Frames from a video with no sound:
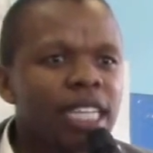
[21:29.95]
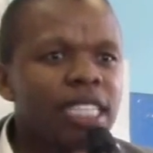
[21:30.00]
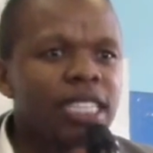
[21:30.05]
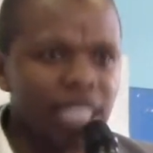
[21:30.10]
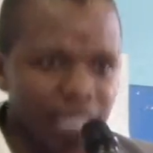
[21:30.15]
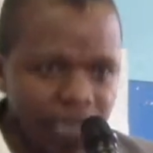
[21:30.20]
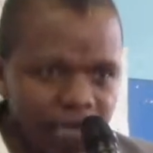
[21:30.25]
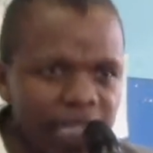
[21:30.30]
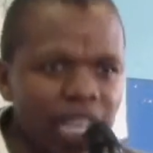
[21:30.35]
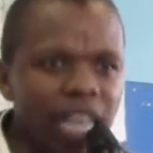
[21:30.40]

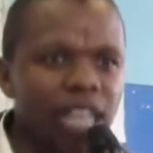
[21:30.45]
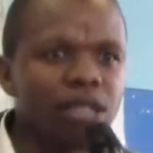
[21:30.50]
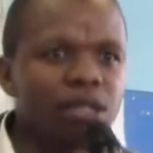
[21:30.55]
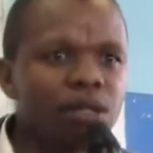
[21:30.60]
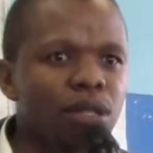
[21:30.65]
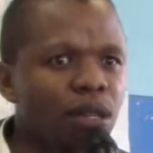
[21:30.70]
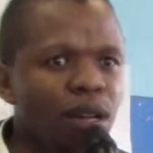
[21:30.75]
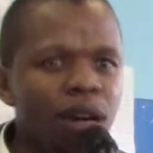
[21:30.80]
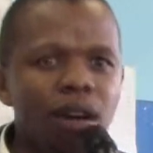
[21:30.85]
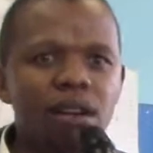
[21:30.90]
Sin tells
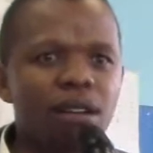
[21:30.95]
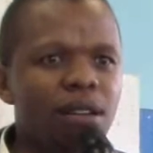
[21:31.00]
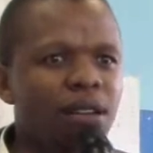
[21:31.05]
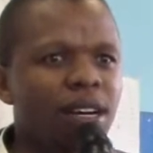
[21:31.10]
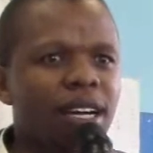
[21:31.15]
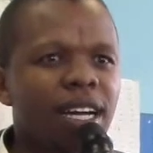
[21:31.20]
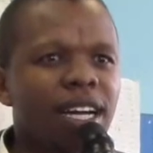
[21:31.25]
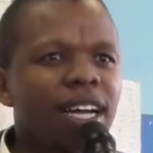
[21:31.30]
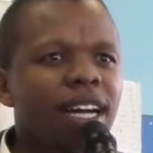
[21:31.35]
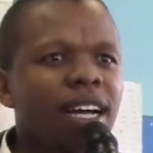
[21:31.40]
you
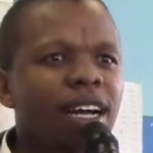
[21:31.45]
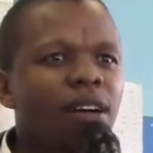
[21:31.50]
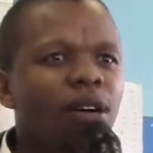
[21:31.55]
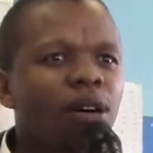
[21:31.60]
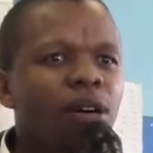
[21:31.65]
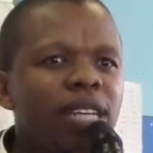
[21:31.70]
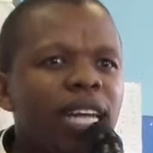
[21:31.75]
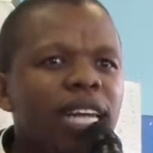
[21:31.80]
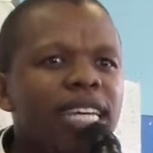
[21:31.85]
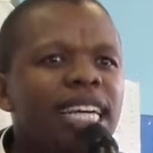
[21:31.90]
now,
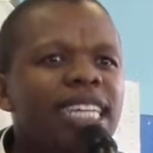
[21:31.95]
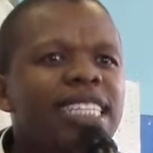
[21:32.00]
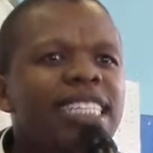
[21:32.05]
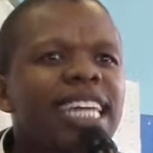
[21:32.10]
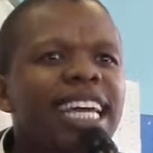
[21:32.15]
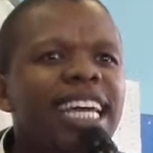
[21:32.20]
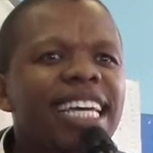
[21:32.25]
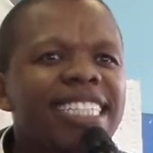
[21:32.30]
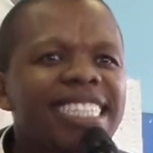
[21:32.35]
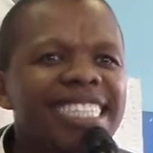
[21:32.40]
God
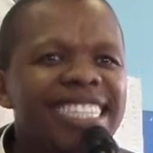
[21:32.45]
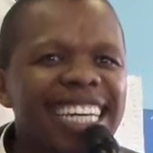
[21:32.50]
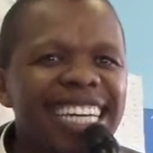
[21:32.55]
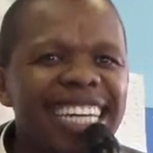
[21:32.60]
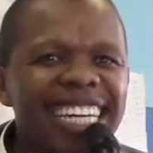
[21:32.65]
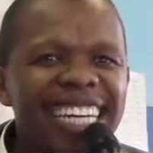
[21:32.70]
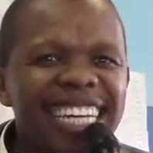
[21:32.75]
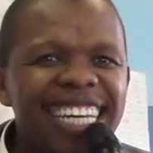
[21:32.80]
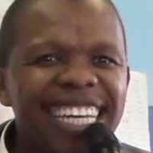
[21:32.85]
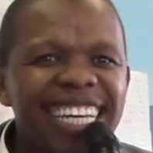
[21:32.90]
understands,
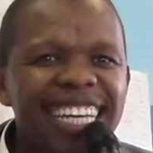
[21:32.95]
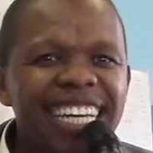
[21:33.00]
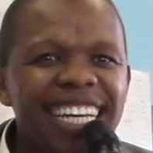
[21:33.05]
ne?